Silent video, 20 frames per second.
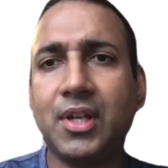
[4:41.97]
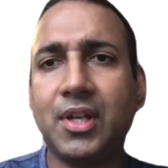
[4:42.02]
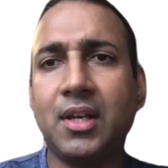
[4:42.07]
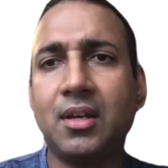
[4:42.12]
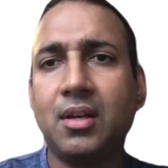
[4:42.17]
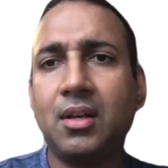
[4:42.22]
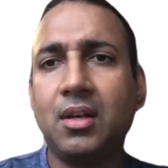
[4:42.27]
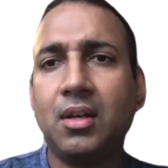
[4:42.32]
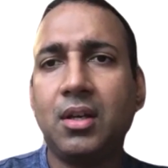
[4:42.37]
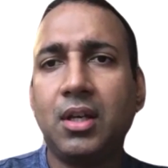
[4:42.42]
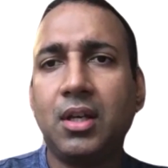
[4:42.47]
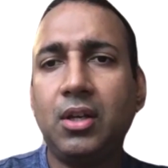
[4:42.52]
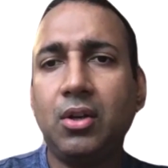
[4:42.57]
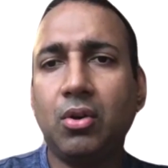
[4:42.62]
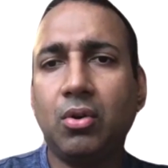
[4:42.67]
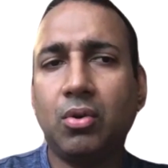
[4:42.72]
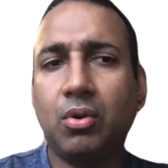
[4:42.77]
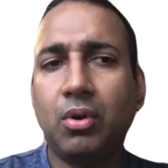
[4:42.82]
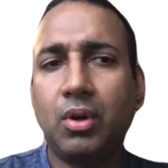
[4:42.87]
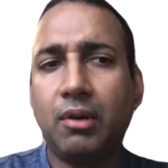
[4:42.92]
you know,
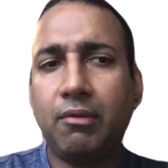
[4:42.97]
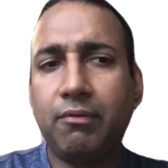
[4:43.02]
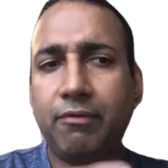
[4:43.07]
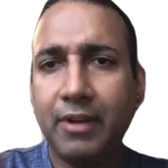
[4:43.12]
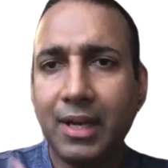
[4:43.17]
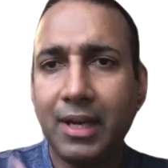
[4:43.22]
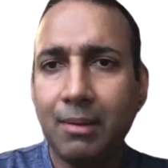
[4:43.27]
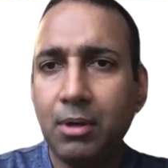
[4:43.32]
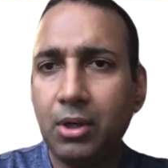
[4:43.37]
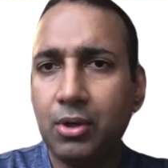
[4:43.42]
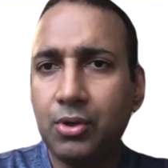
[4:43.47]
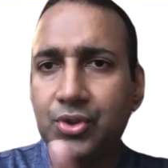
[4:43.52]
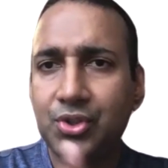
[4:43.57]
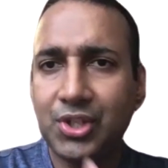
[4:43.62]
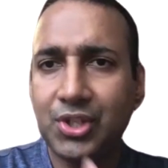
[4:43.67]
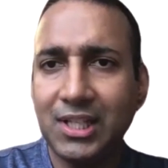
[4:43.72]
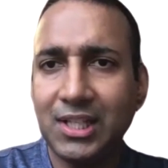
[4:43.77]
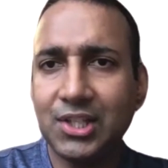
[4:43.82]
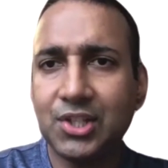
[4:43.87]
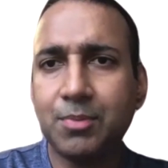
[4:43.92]
if we're able to see
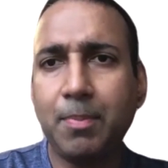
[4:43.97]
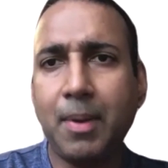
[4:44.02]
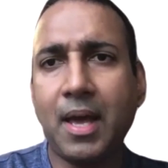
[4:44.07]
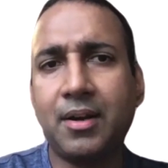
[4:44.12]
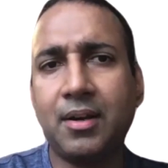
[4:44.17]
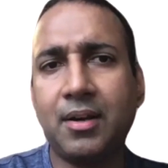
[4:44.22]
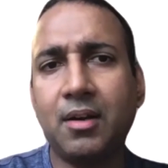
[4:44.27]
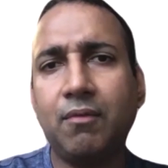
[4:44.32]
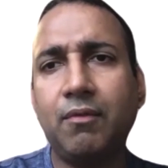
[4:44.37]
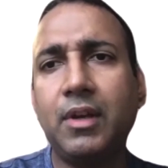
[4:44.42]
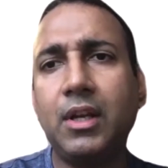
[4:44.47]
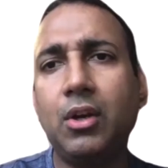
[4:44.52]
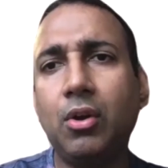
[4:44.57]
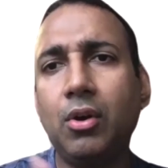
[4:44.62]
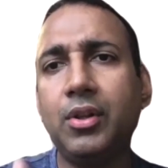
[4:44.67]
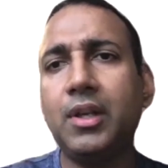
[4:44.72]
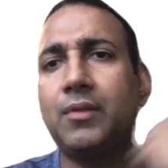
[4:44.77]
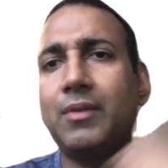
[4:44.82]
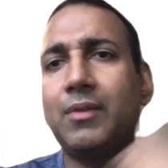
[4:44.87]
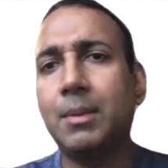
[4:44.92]
this pattern, we know that
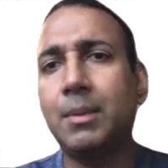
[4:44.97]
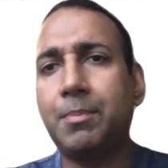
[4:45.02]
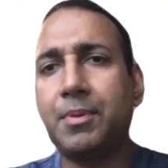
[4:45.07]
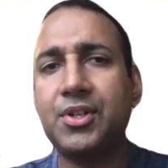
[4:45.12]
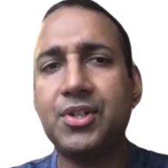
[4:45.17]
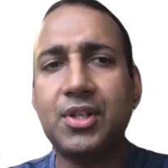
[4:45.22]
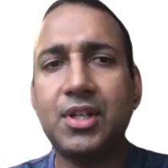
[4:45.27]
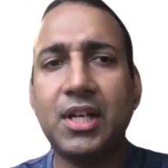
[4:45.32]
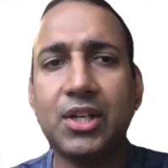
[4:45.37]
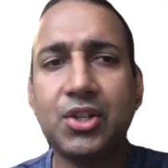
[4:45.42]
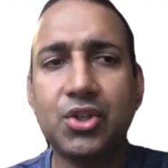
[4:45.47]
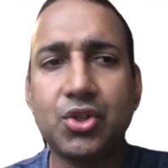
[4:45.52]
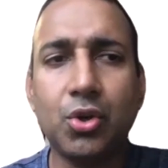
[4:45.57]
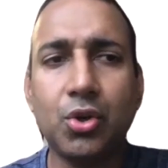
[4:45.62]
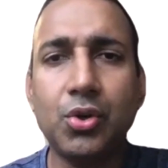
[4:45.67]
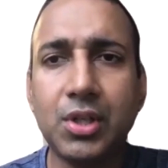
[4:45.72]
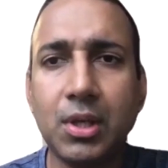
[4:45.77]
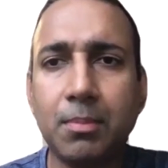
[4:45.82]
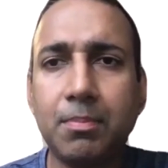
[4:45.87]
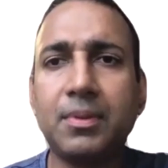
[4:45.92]
when the person next shows
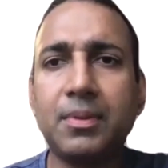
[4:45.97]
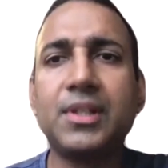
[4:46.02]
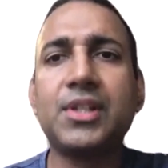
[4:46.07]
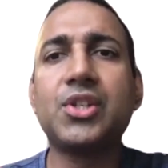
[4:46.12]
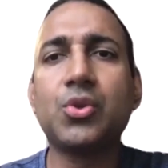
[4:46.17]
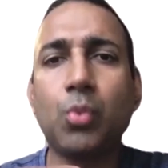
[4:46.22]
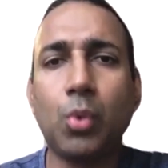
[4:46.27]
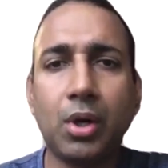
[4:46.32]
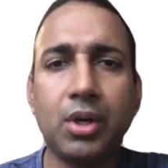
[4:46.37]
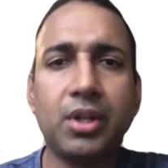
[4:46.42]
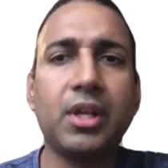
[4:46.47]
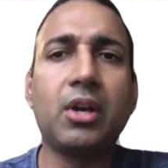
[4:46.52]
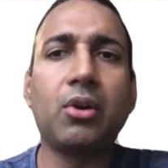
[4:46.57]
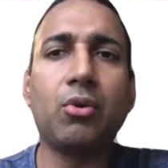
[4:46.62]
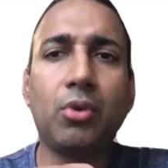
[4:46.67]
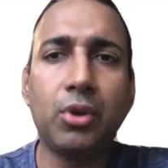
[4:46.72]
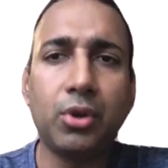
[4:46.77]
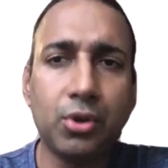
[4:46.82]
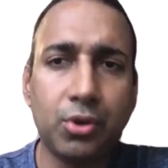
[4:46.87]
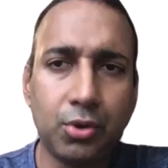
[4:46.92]
up, this is what they're
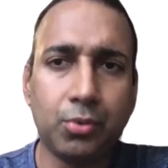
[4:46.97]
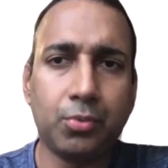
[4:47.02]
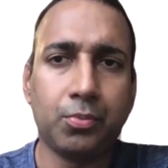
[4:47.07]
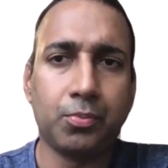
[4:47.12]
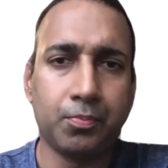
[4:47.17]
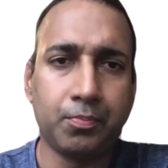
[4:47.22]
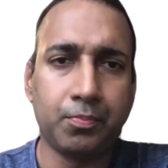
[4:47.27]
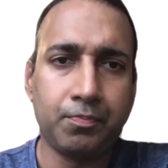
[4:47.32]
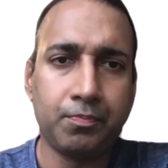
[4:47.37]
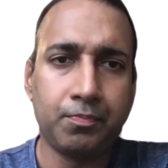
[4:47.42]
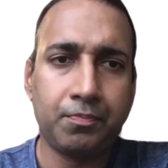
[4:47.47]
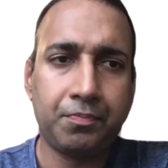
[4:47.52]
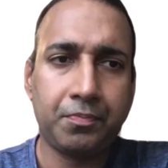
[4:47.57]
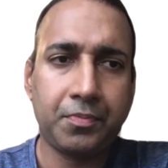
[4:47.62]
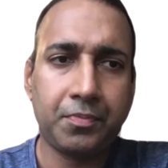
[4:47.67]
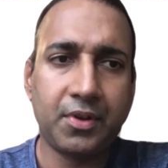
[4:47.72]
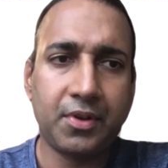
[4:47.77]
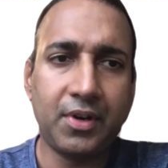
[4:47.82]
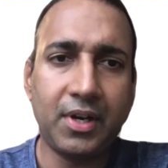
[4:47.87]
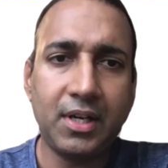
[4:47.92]
going to do,
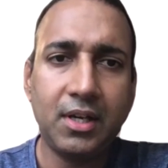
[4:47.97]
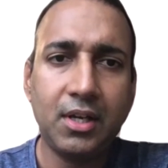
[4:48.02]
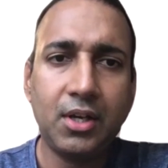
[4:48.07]
right?